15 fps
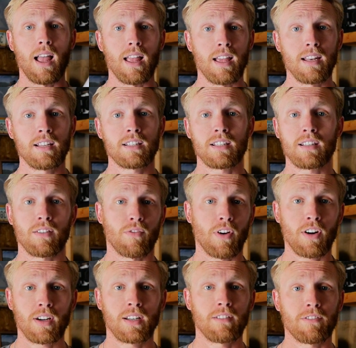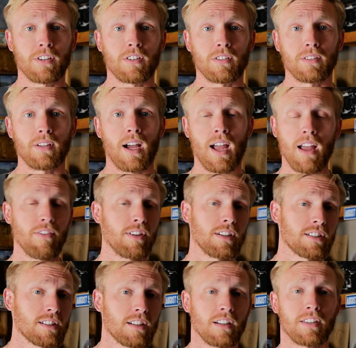it isn't very difficult. I haven't
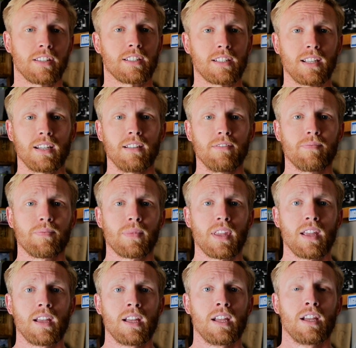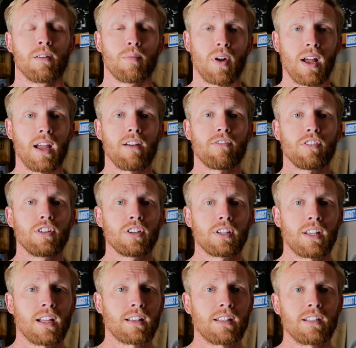installed this yet, but I have
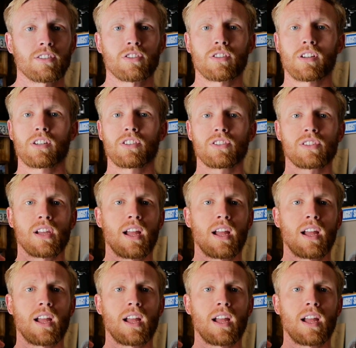looked at the instructions.